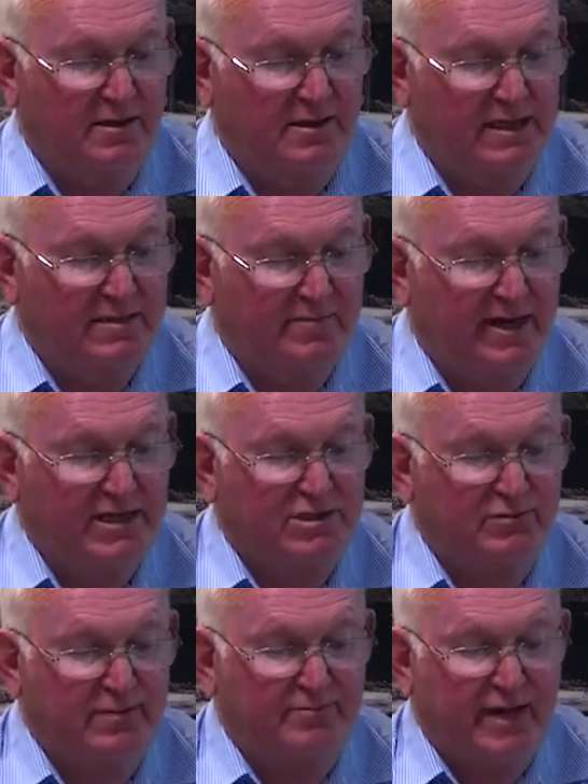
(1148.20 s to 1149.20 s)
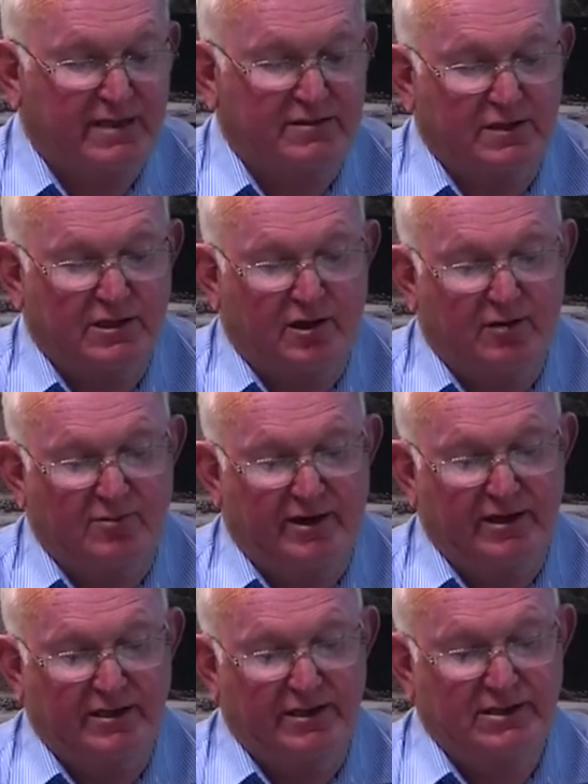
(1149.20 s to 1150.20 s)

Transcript: The other major impact on the coal mining